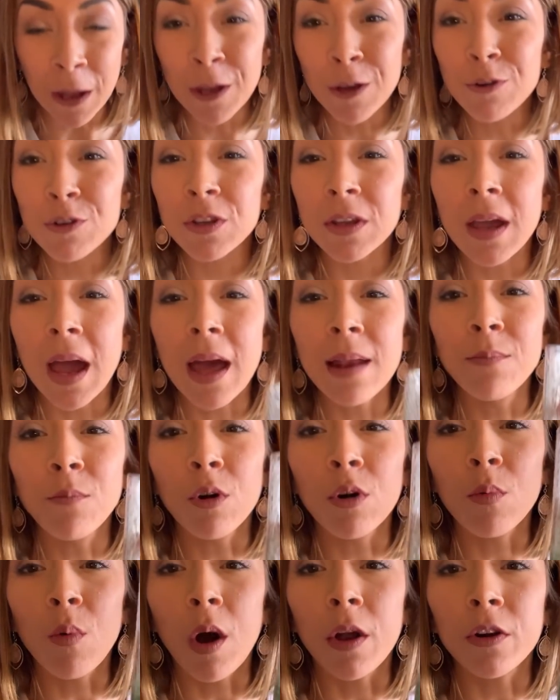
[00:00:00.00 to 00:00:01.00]
I usually add
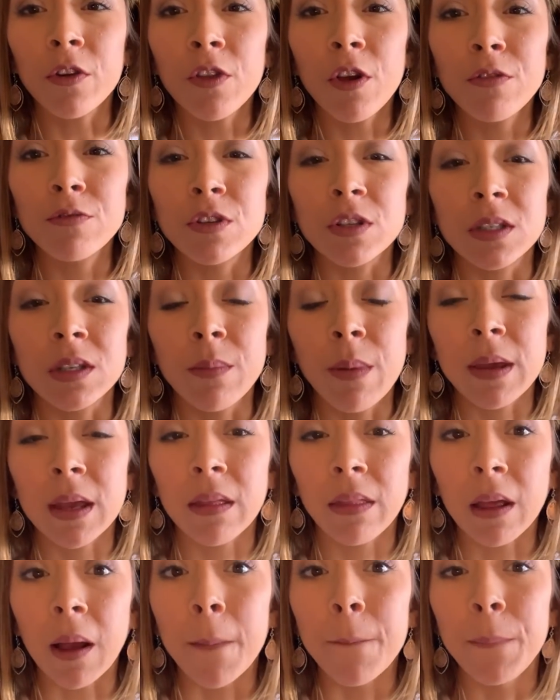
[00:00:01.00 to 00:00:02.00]
more water though, just to make
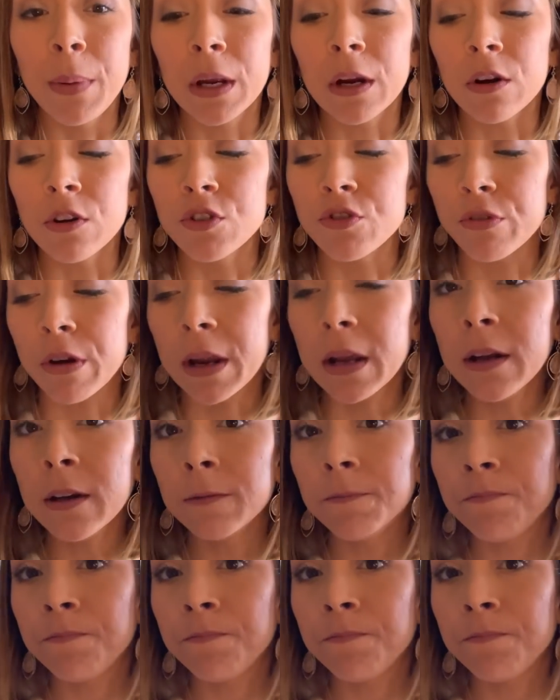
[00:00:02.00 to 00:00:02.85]
it like a bigger drink.